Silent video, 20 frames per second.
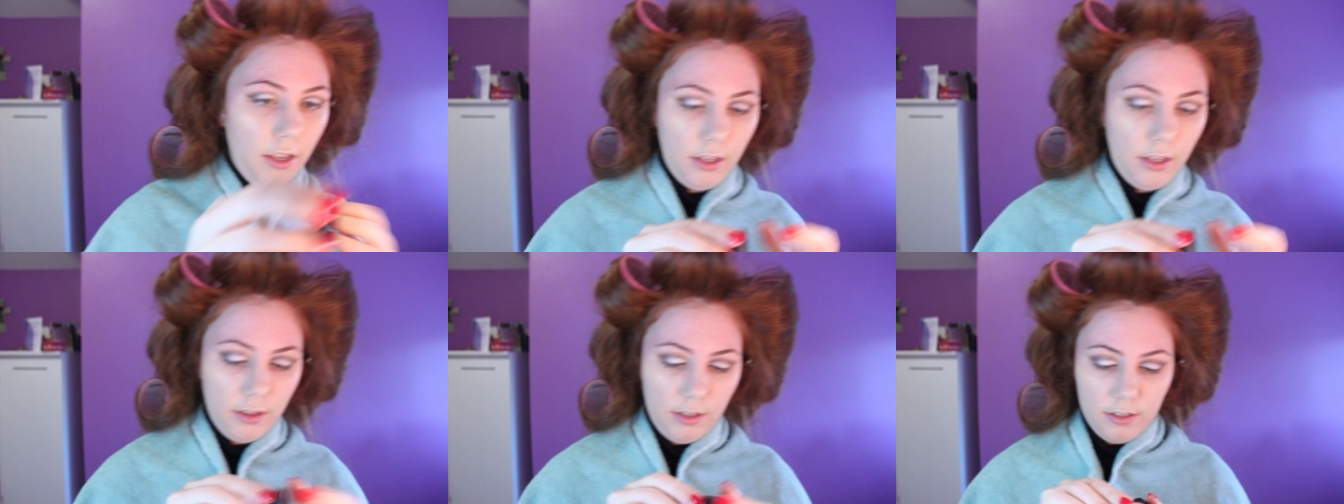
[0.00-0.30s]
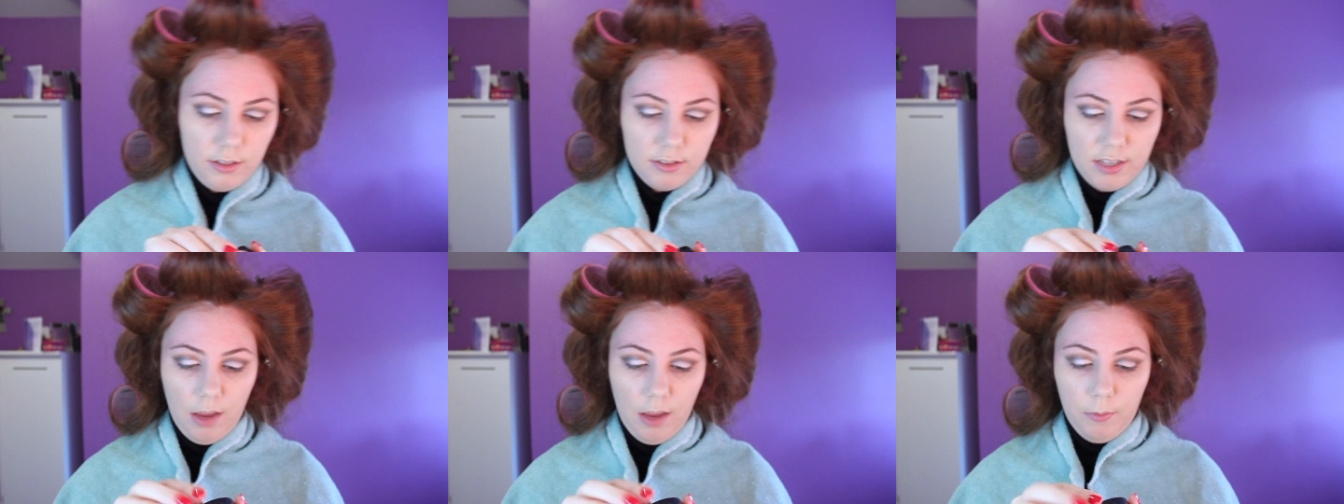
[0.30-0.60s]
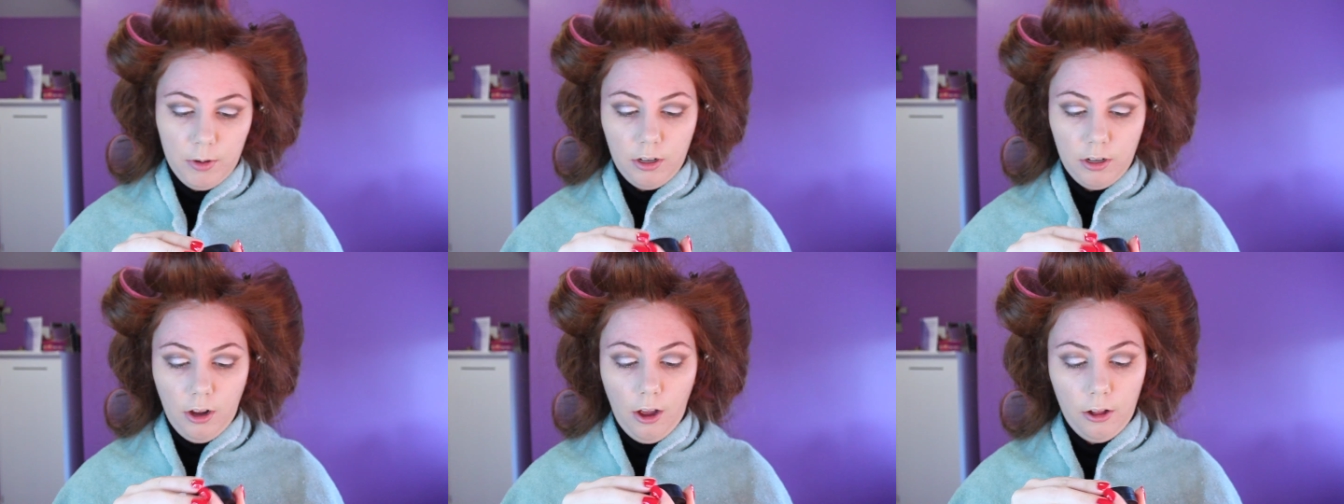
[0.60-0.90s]
the
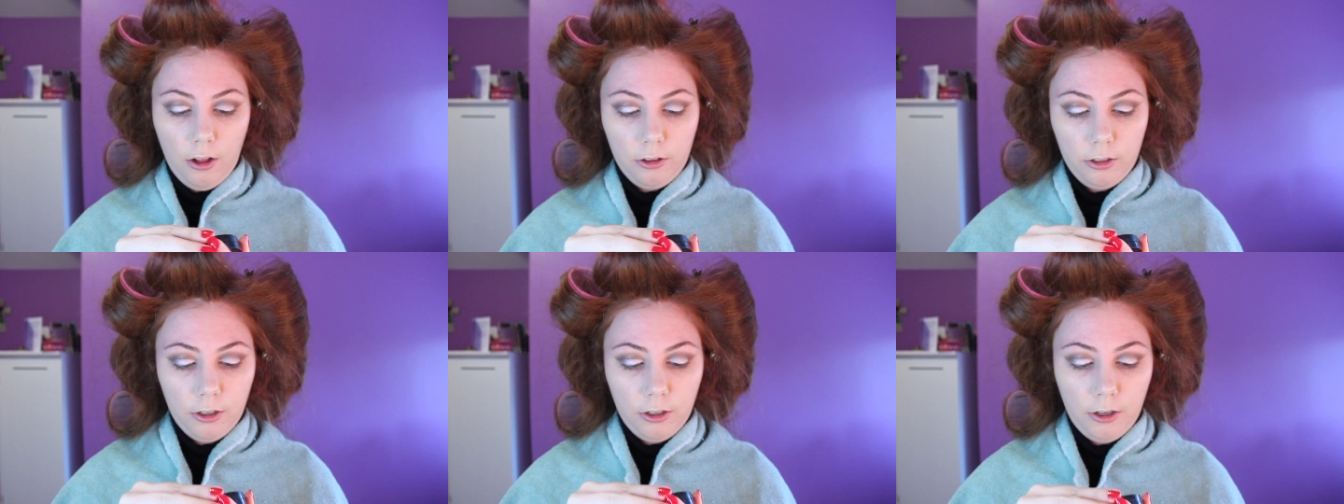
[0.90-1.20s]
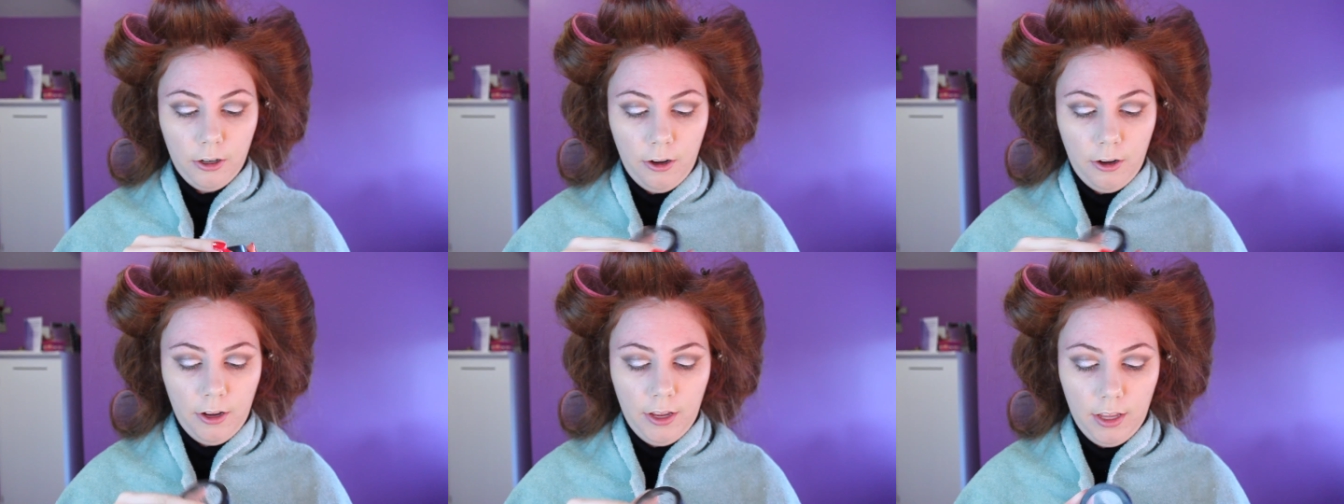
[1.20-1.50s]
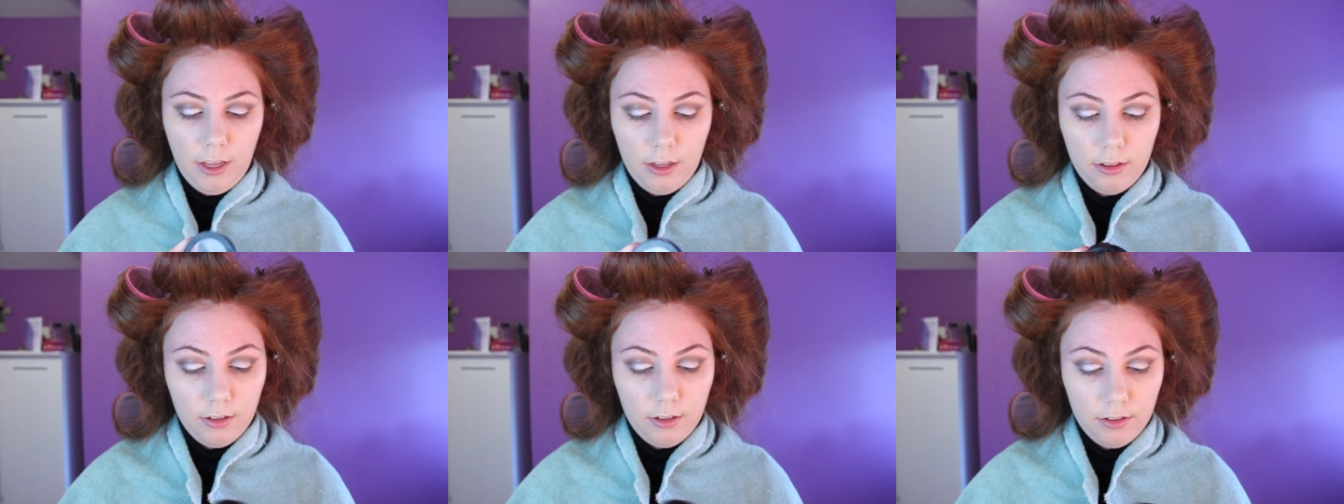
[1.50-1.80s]
salmon color
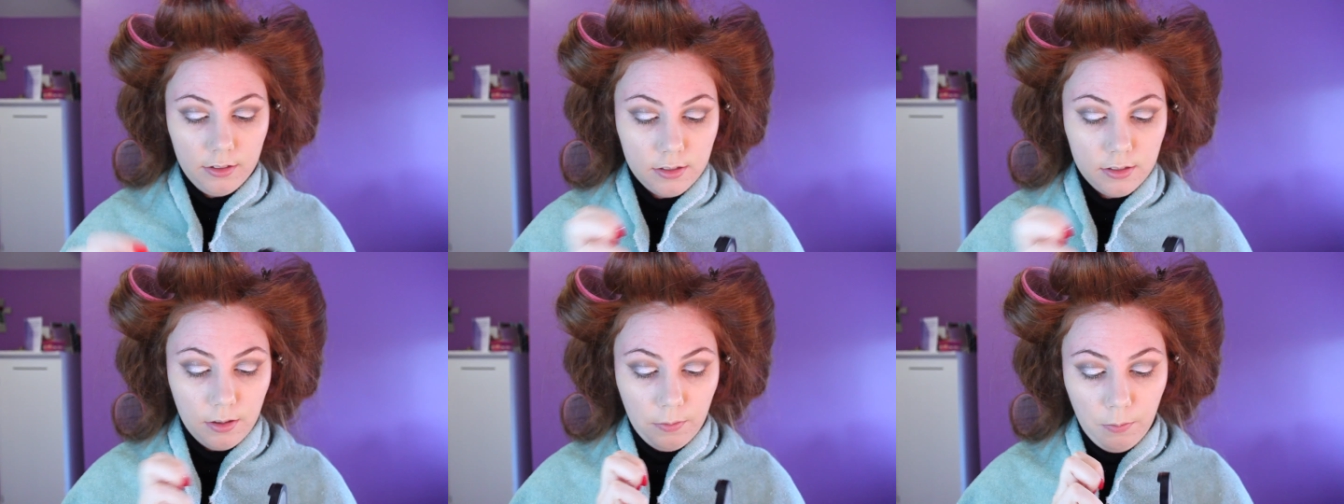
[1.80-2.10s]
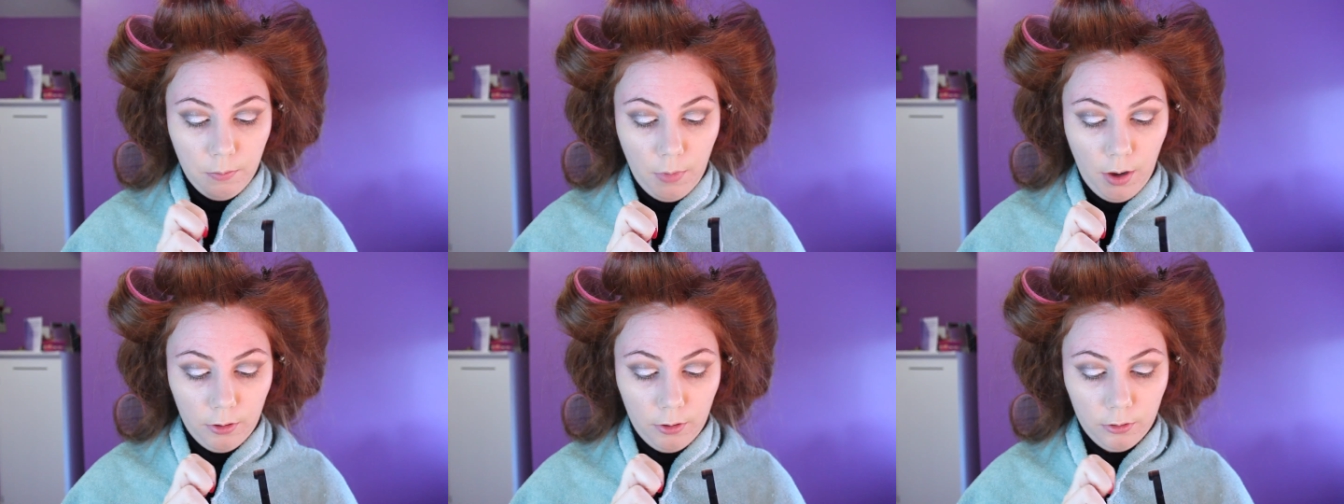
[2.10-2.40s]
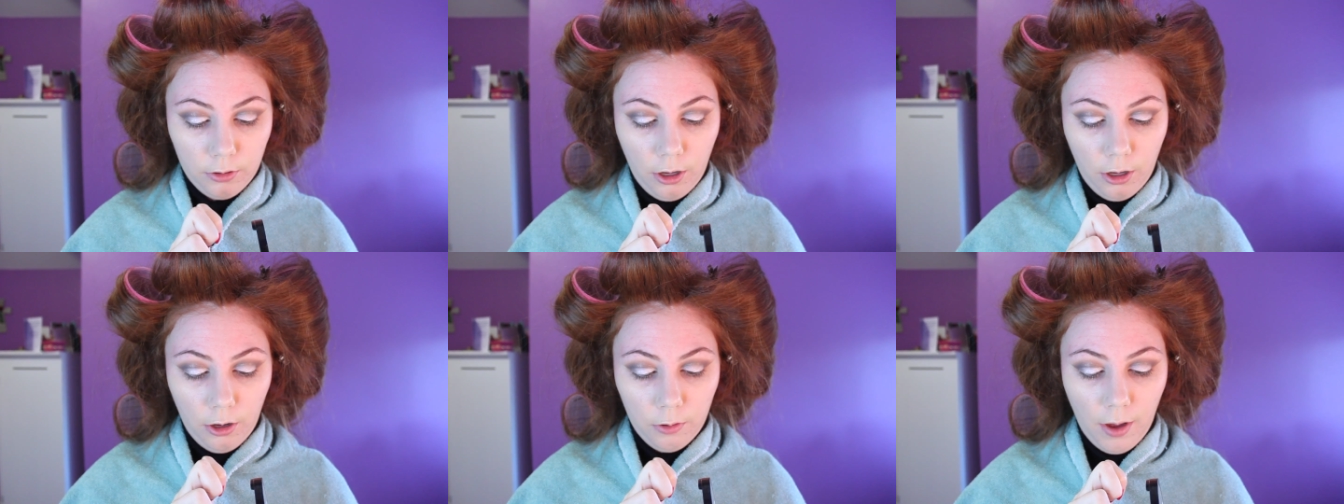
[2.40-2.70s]
in this Model
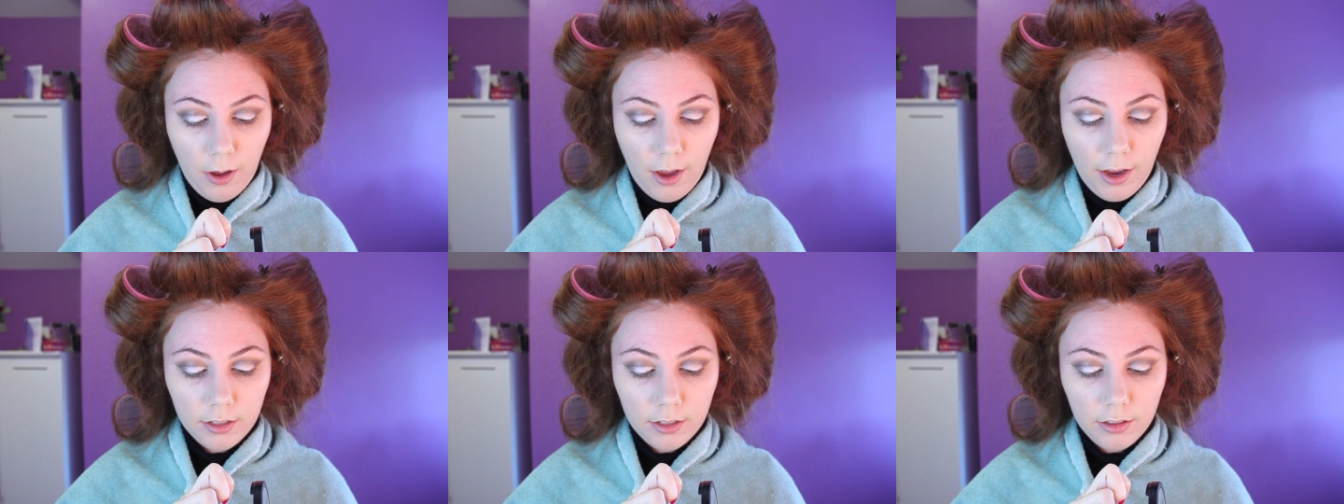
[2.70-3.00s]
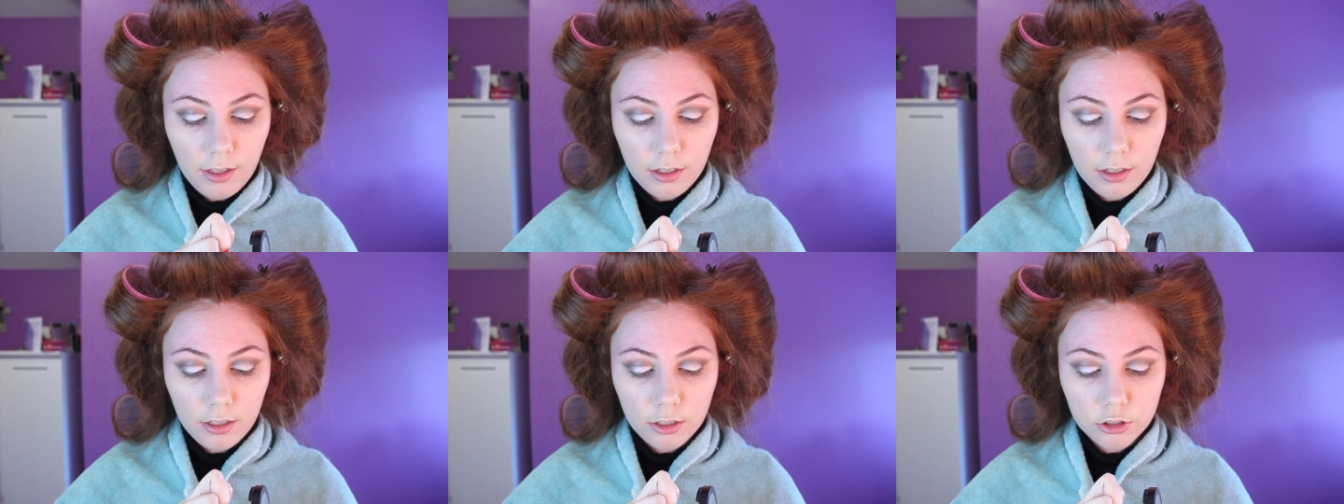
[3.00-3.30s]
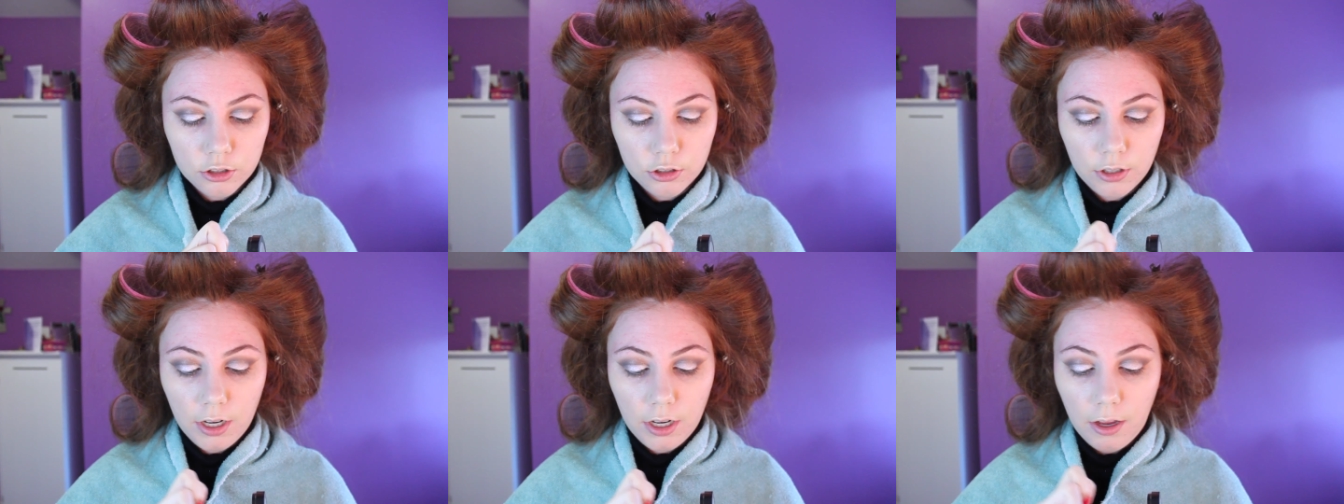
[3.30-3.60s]
Co highlighting
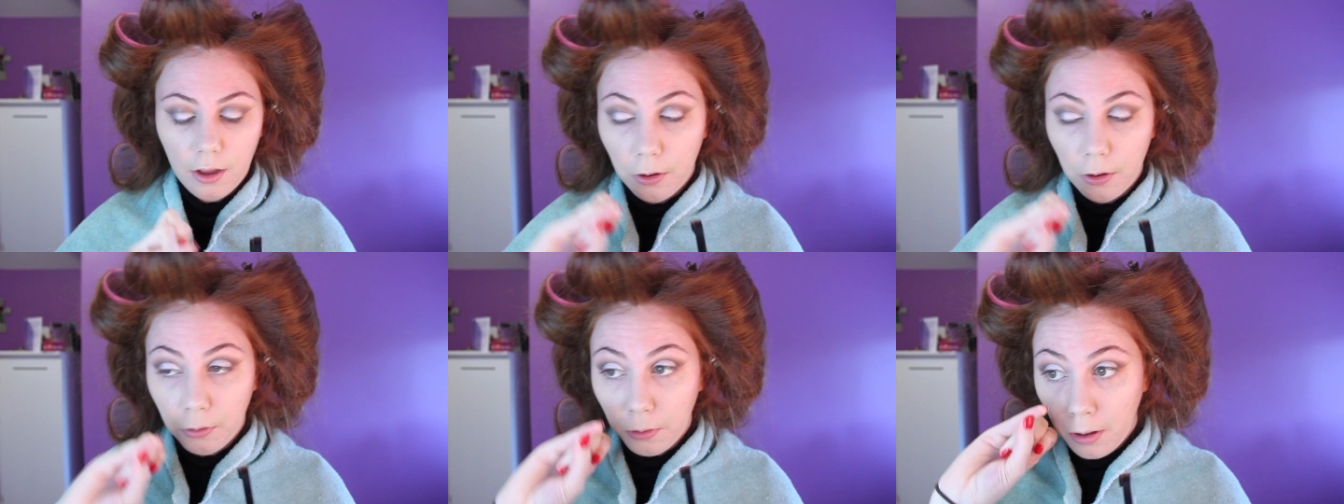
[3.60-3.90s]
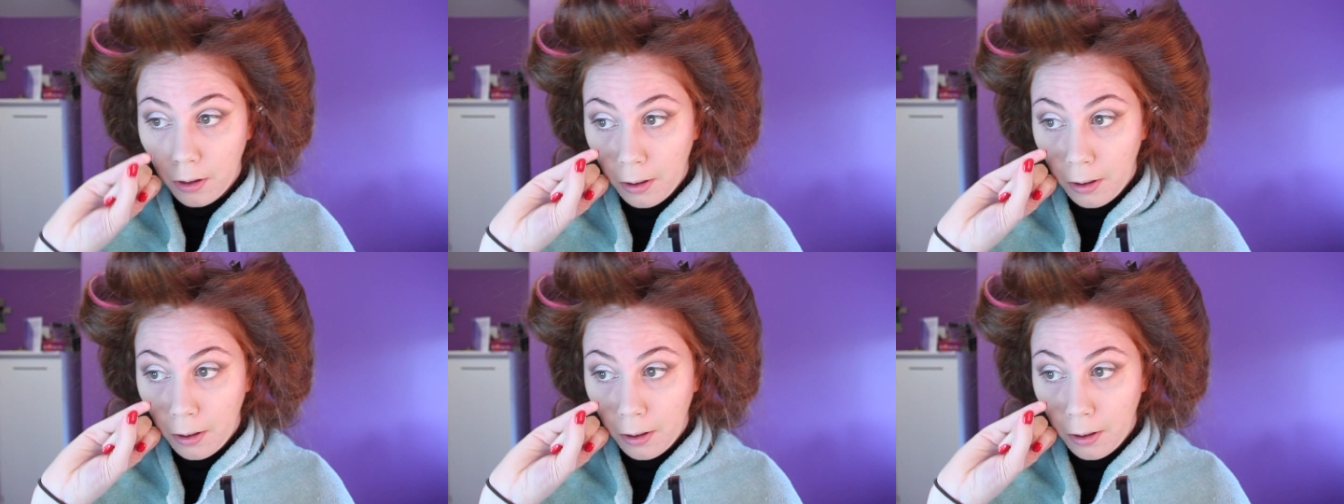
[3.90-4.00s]
trio,